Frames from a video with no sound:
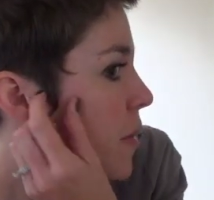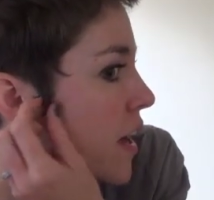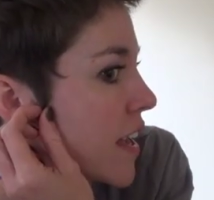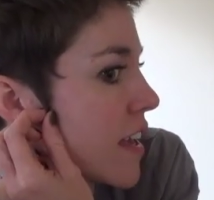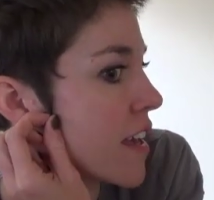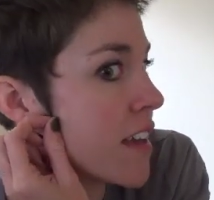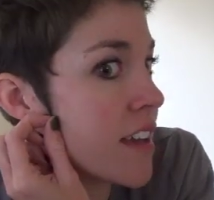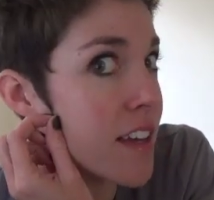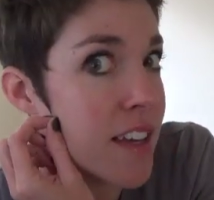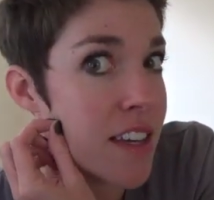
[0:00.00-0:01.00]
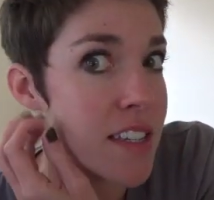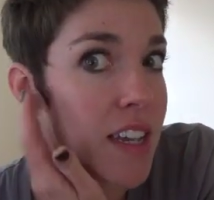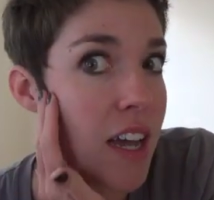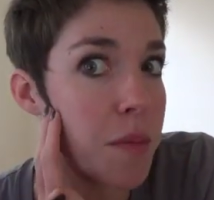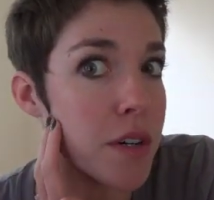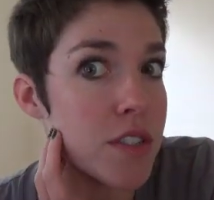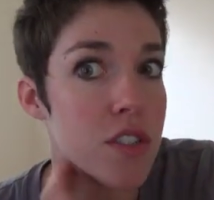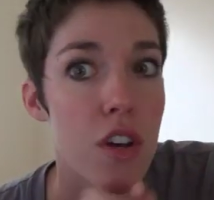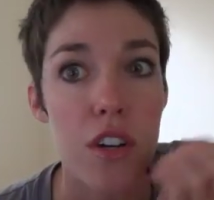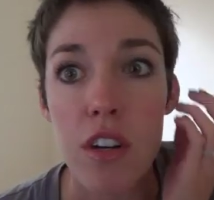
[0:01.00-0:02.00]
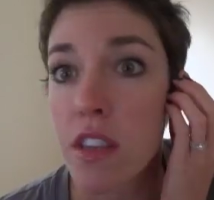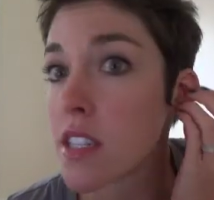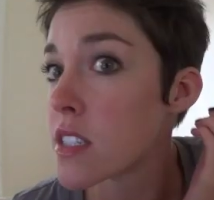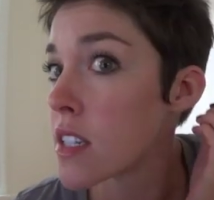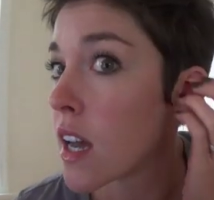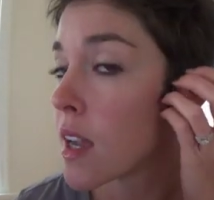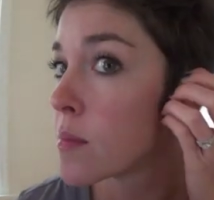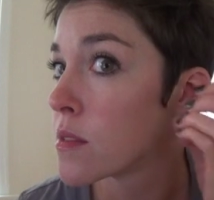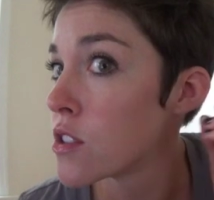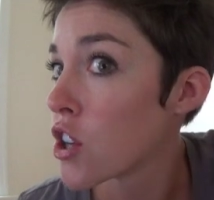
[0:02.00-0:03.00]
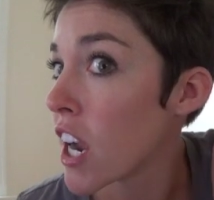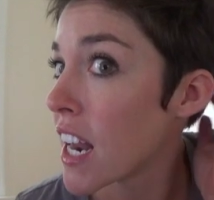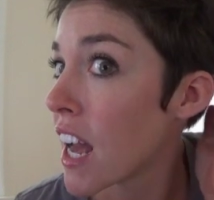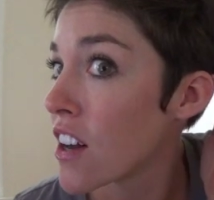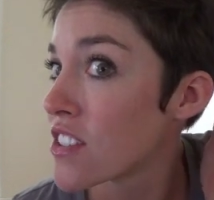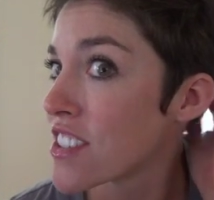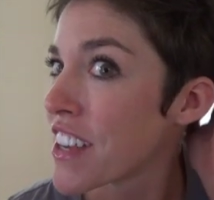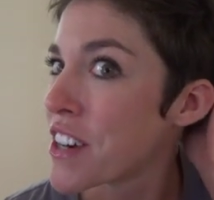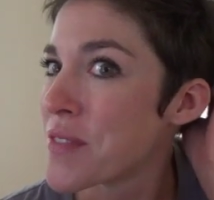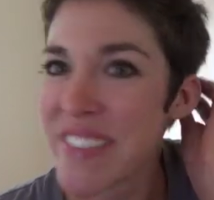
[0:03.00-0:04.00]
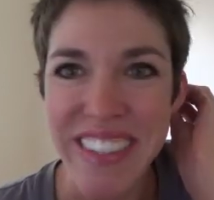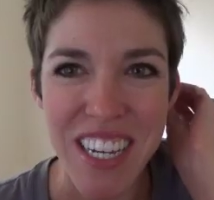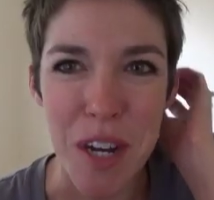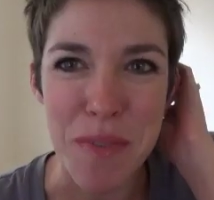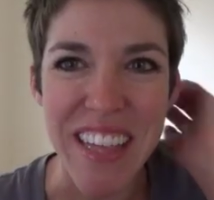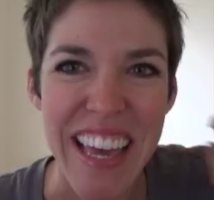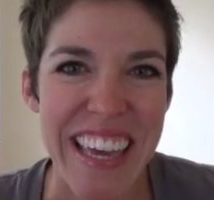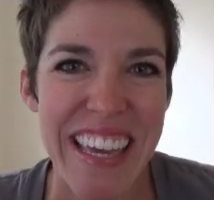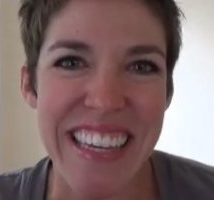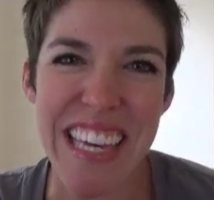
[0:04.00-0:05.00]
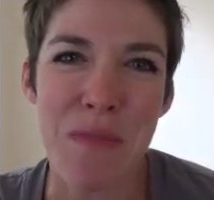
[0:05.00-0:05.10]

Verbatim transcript: my sideburns longer this time. Try it out. So hope you like it.